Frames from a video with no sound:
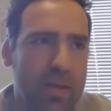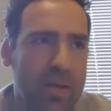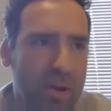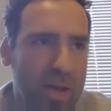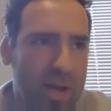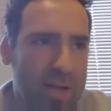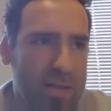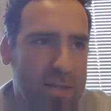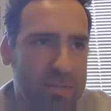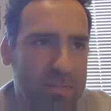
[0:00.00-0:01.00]
And I
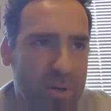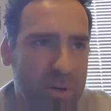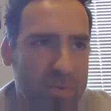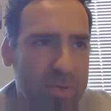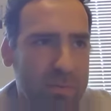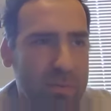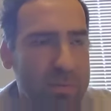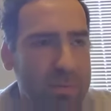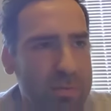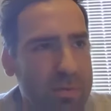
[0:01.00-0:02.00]
asked my
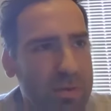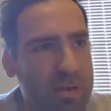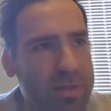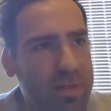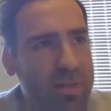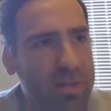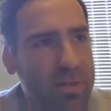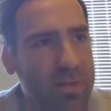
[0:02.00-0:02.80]
people, I said,